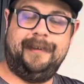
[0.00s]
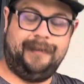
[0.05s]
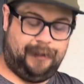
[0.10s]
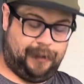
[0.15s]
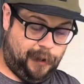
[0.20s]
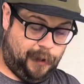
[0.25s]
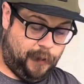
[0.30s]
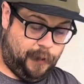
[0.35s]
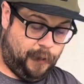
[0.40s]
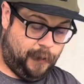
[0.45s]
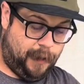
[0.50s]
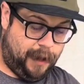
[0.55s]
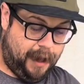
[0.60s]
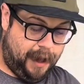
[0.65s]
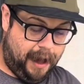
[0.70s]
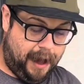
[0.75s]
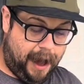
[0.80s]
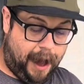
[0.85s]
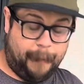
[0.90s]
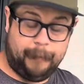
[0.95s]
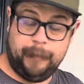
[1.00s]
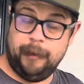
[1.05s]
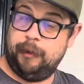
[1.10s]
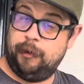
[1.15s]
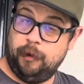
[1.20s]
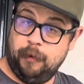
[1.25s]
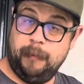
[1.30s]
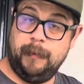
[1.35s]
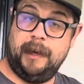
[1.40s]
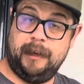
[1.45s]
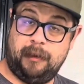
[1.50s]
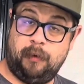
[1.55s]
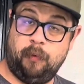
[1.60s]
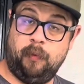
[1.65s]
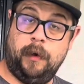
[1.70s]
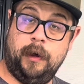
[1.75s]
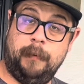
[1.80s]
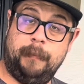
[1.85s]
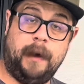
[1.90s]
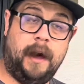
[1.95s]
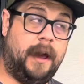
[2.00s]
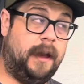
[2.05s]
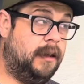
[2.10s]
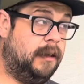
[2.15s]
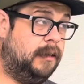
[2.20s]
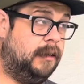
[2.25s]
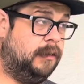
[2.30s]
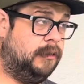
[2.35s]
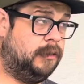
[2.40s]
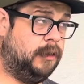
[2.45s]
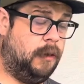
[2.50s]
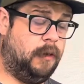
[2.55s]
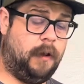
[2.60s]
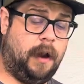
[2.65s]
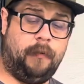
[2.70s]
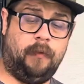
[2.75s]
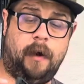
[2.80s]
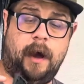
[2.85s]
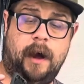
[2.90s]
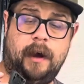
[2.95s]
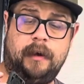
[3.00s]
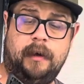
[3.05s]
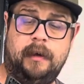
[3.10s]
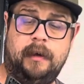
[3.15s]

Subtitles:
So I'm assuming it's wheel bite. So I rock